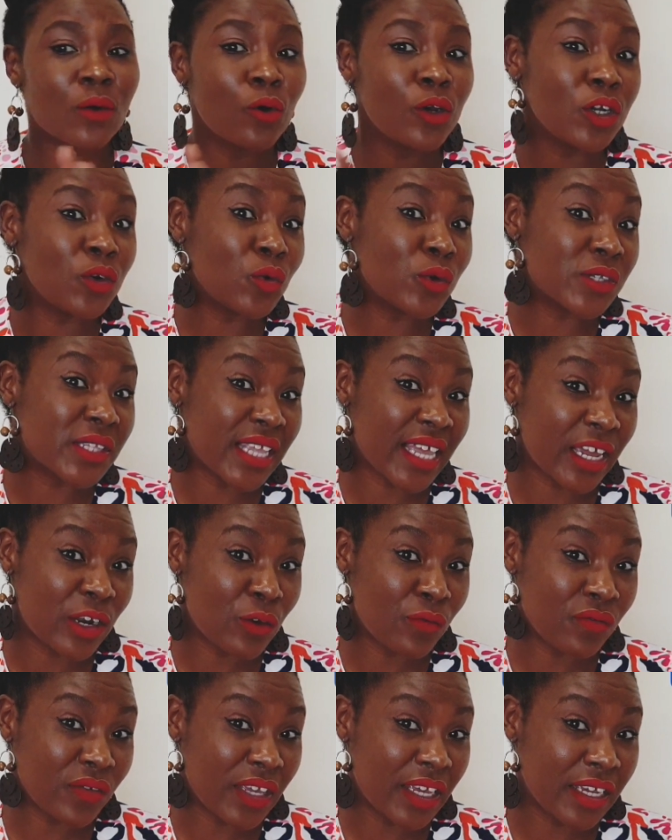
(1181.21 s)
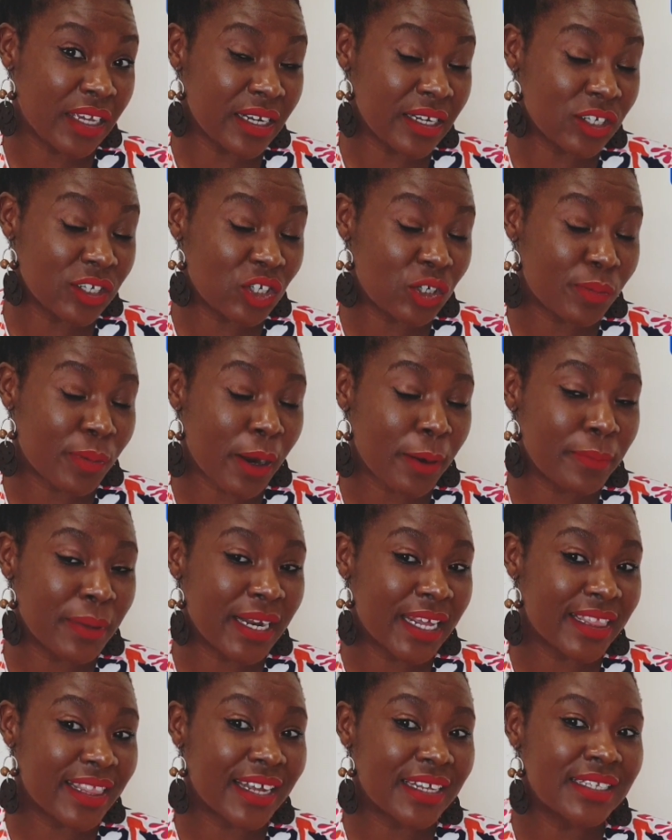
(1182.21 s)
Colin was the head of English department
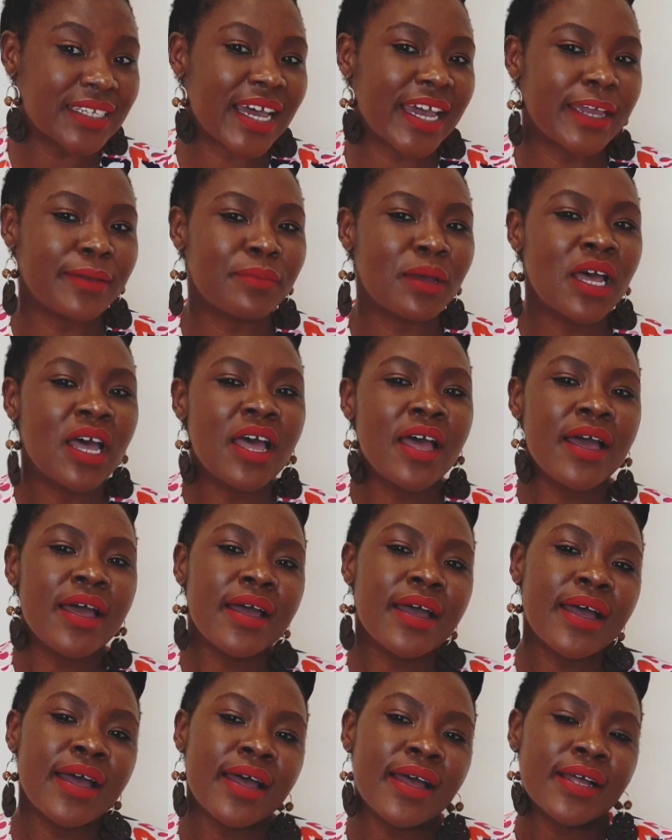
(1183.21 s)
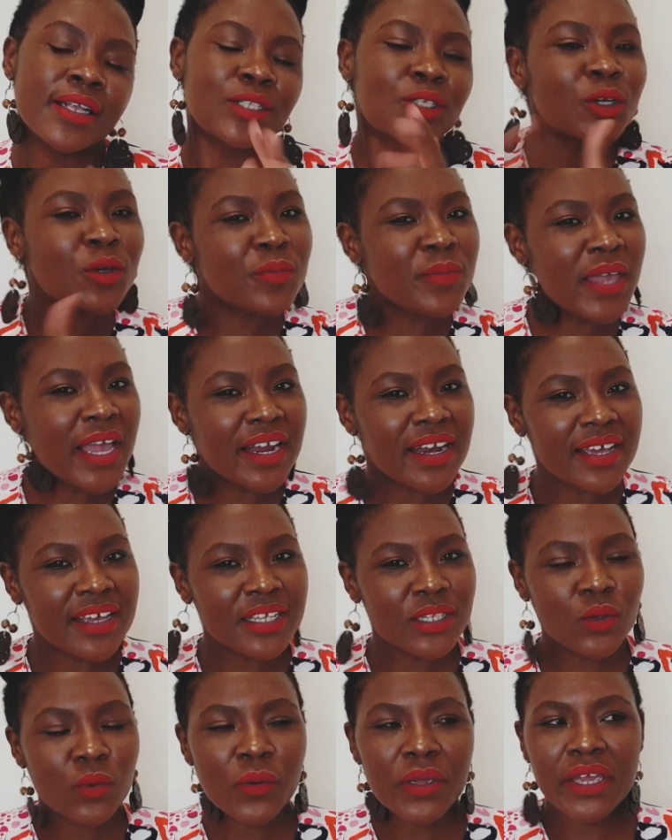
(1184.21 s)
at that time, took me under
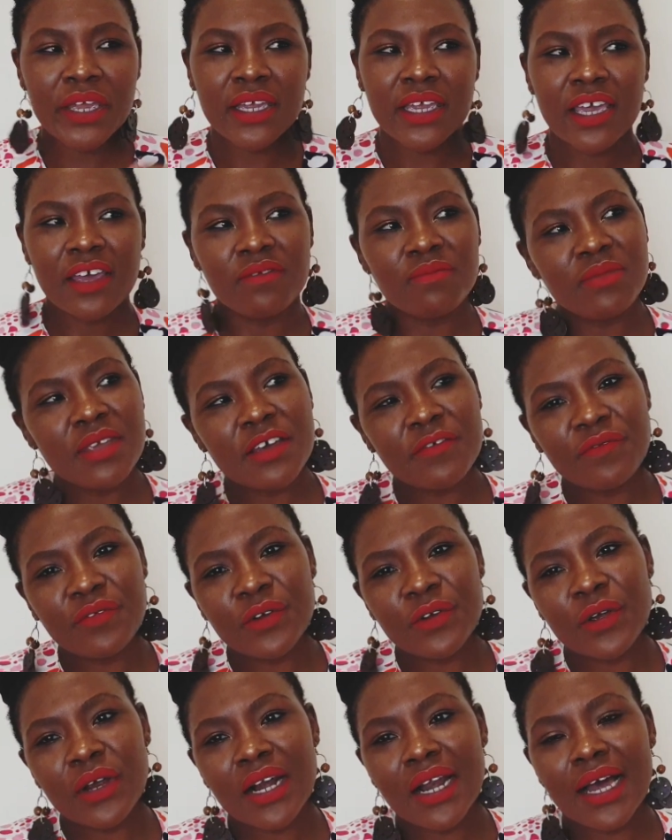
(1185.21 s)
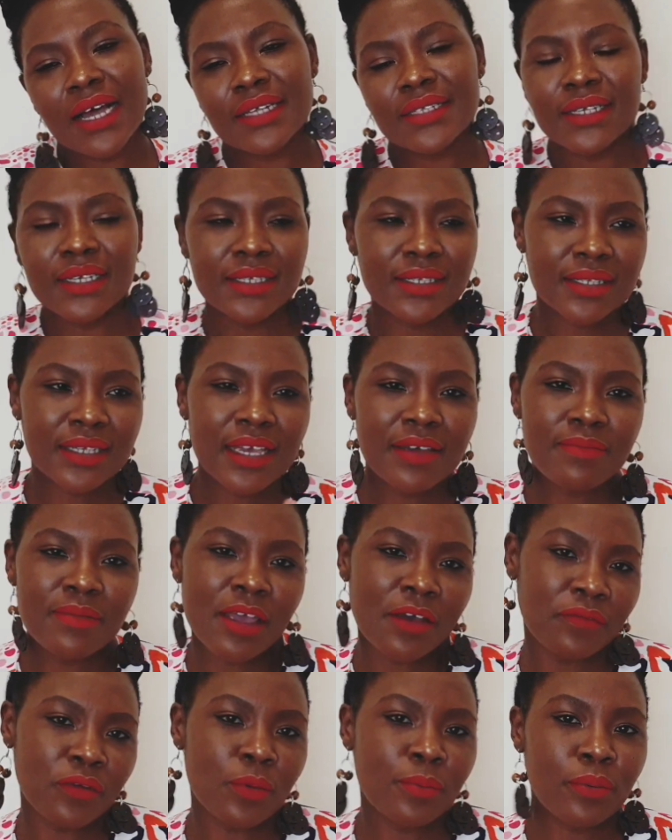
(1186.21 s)
his wing, gave me a few classes, gave me
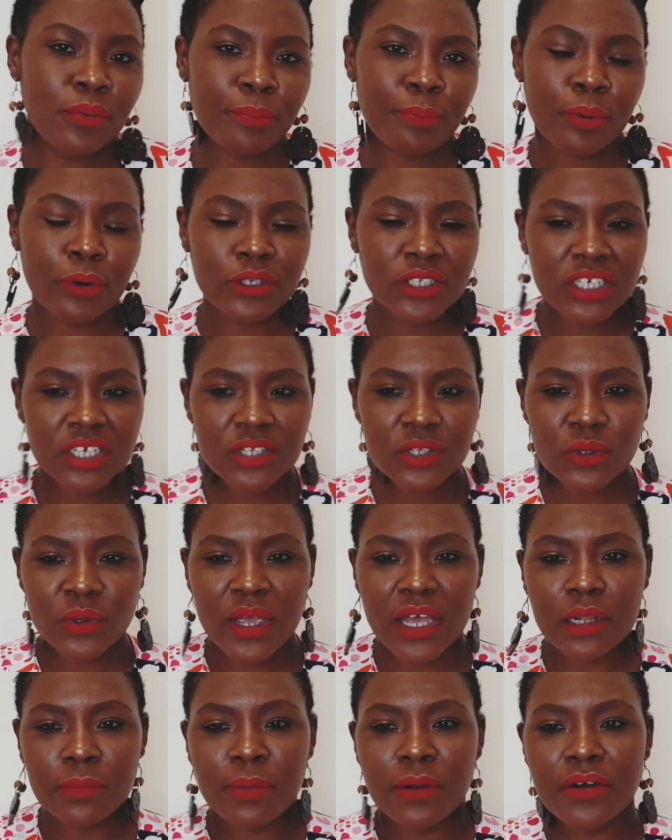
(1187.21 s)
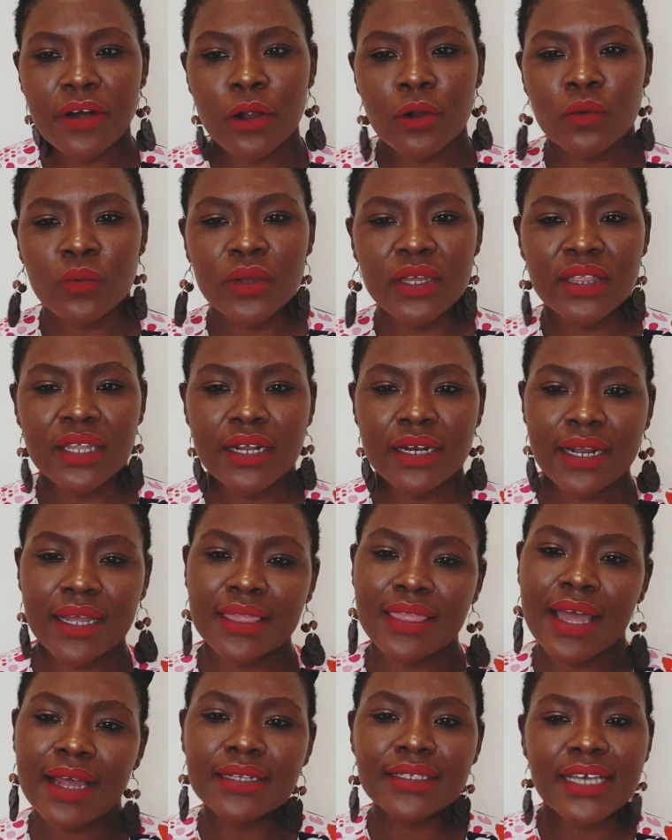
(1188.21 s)
a few projects to help around with. And
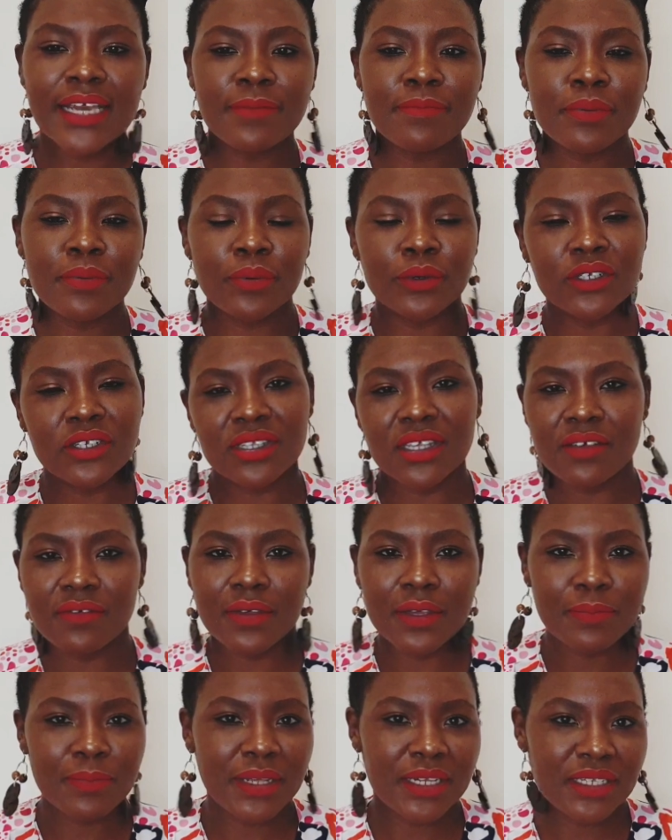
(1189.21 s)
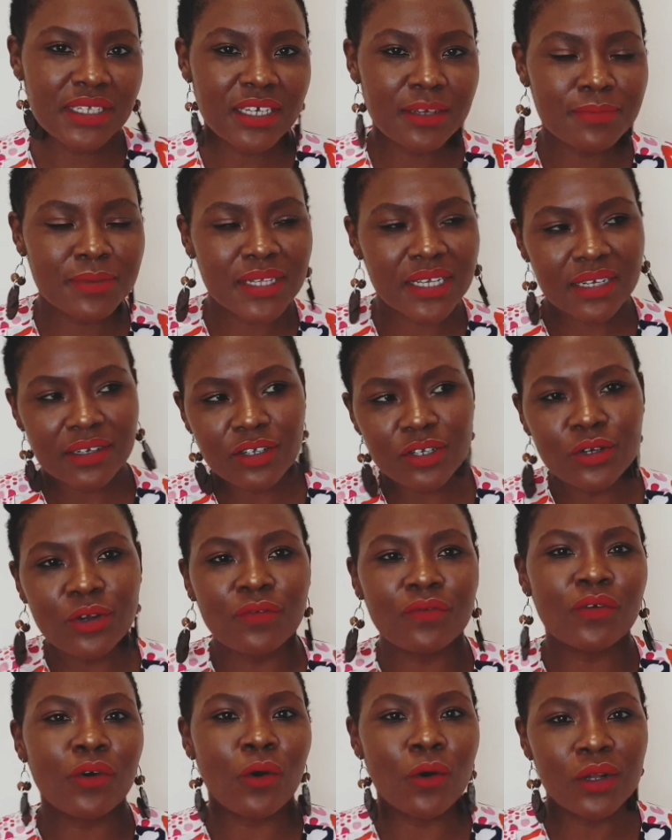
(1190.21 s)
at that time, people were just giving me tips and,
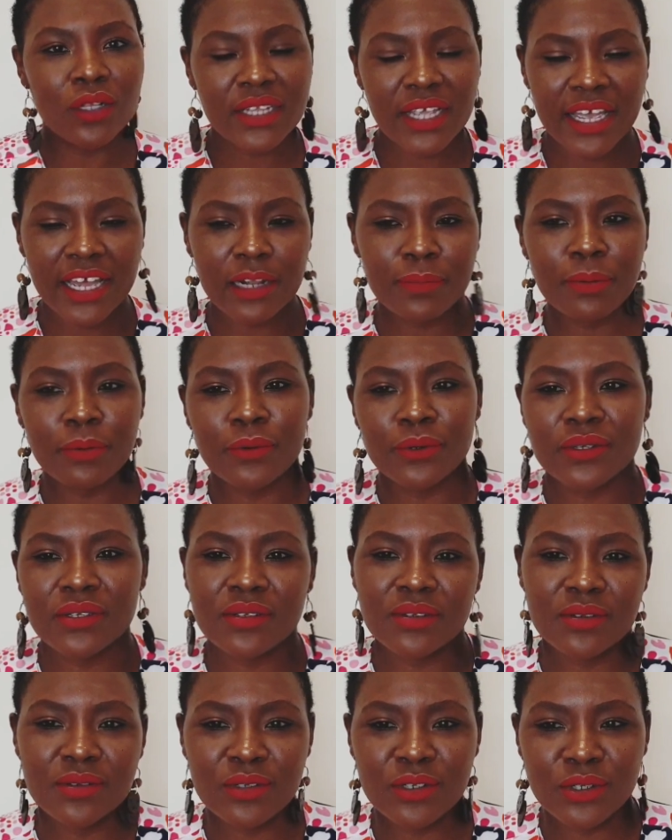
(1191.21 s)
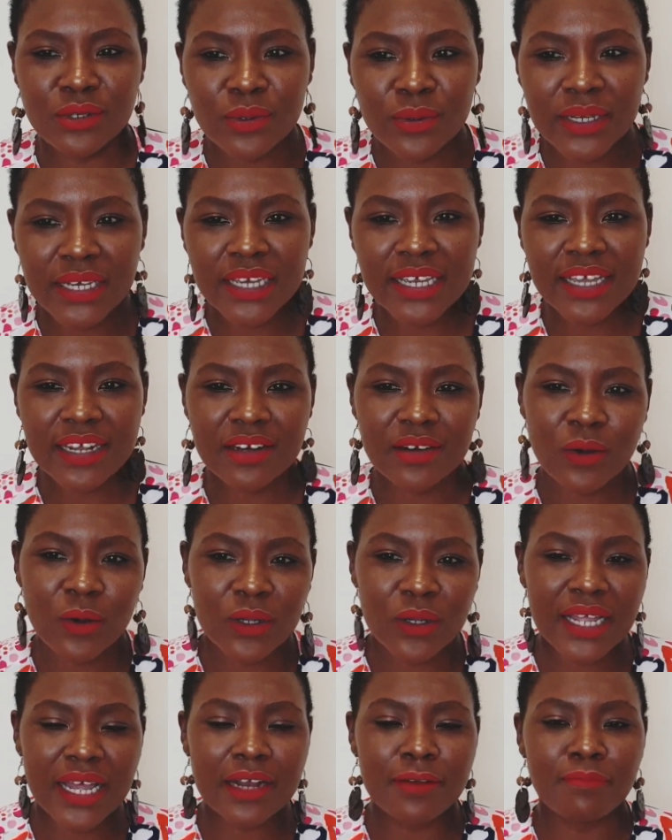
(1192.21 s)
for all the help I was doing and
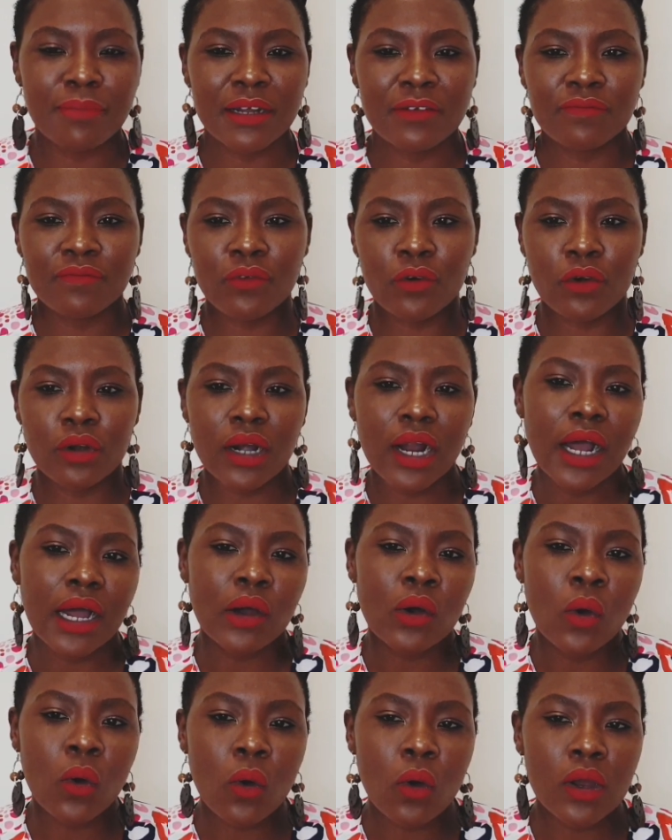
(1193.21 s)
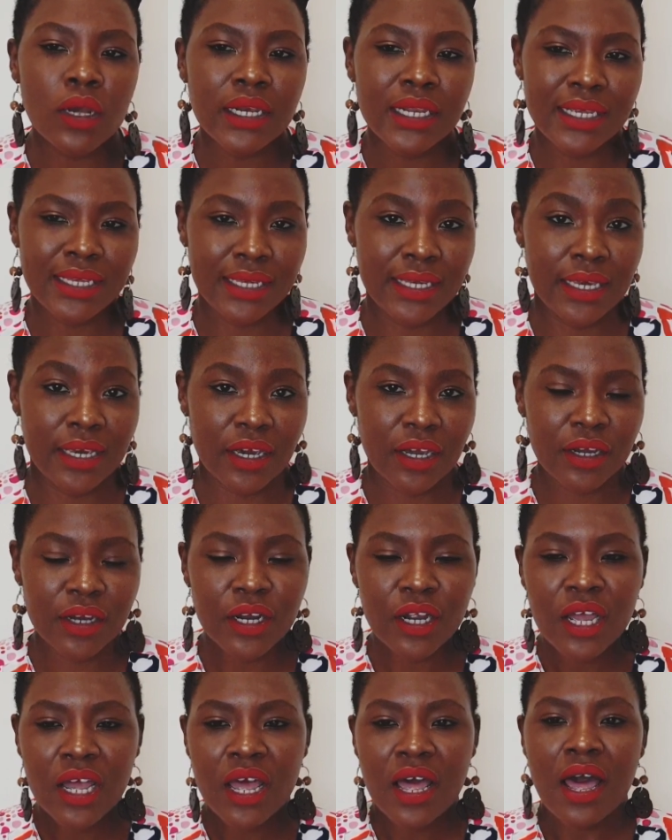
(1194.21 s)
all that. But for a whole year,
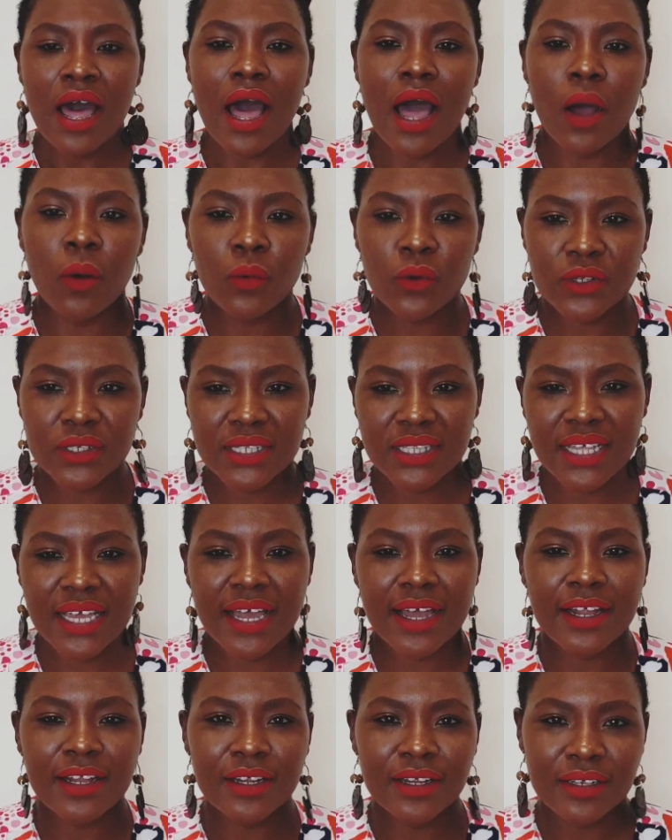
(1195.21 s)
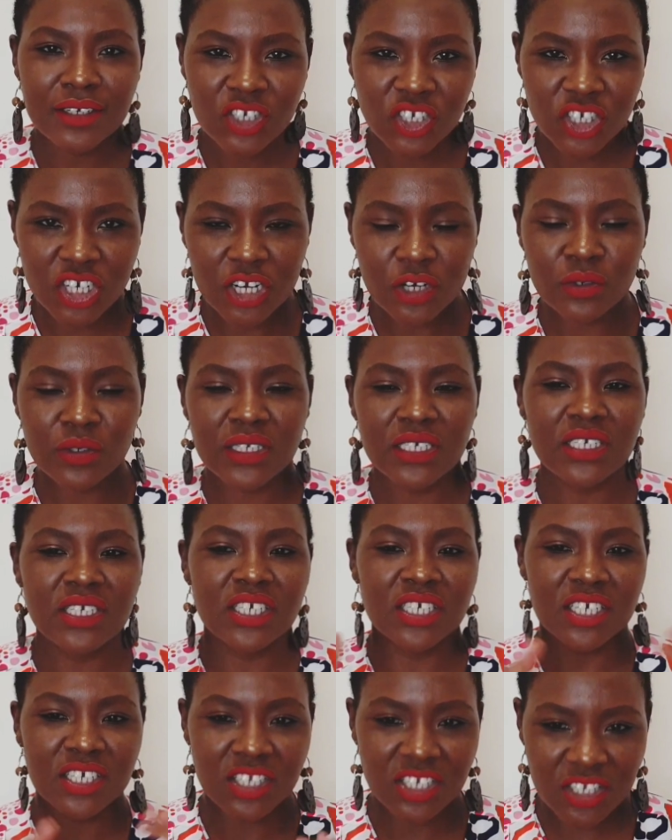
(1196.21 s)
I was there shadow
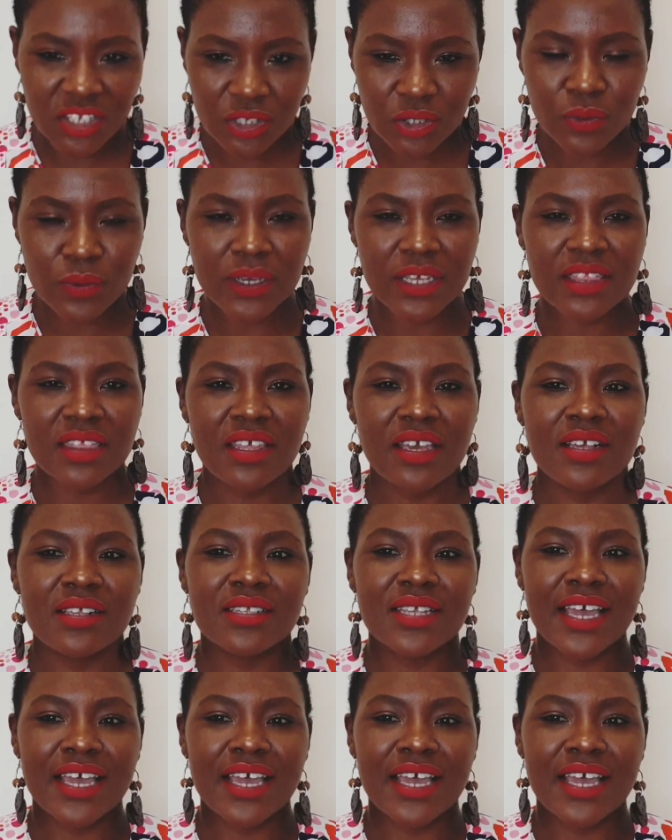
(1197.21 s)
teaching and just doing things.